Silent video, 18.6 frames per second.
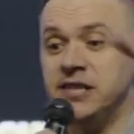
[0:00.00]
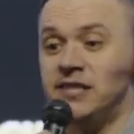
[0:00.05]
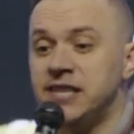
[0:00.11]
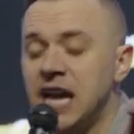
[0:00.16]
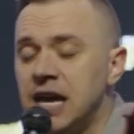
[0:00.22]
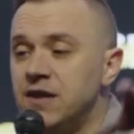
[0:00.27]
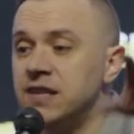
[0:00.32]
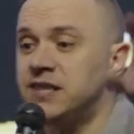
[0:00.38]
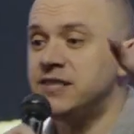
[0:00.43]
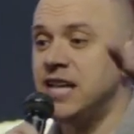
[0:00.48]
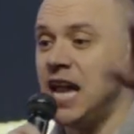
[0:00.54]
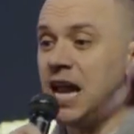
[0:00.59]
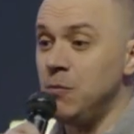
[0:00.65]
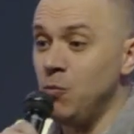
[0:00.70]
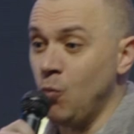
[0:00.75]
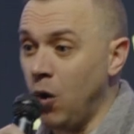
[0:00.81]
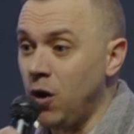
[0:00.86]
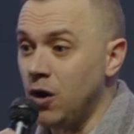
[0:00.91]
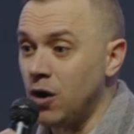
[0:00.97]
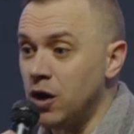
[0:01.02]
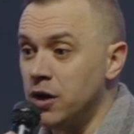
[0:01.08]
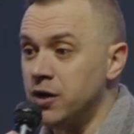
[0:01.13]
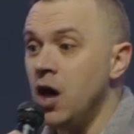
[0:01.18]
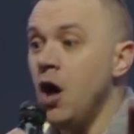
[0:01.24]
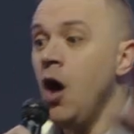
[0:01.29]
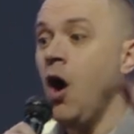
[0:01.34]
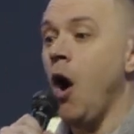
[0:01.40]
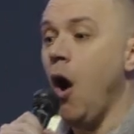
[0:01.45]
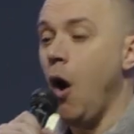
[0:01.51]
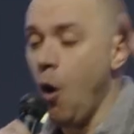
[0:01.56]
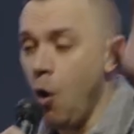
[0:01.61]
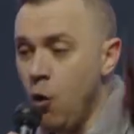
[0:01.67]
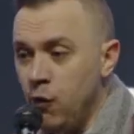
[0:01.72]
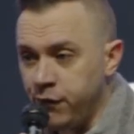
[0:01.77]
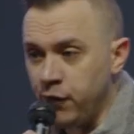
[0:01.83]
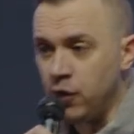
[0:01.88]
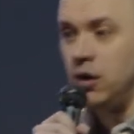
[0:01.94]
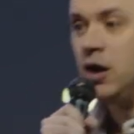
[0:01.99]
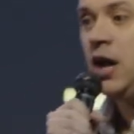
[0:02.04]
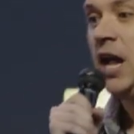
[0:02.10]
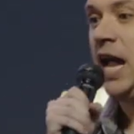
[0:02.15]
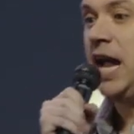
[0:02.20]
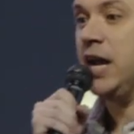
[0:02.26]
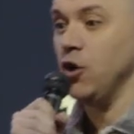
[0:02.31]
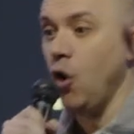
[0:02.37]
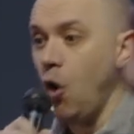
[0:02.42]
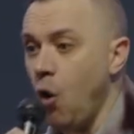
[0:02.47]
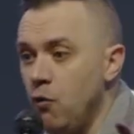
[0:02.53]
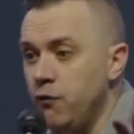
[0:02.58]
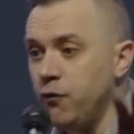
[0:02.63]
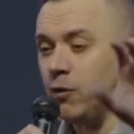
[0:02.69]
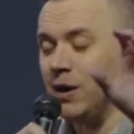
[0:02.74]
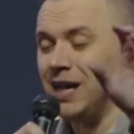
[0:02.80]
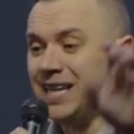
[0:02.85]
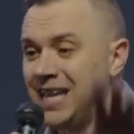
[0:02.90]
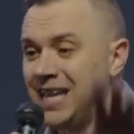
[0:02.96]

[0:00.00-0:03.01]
to say the same word over and over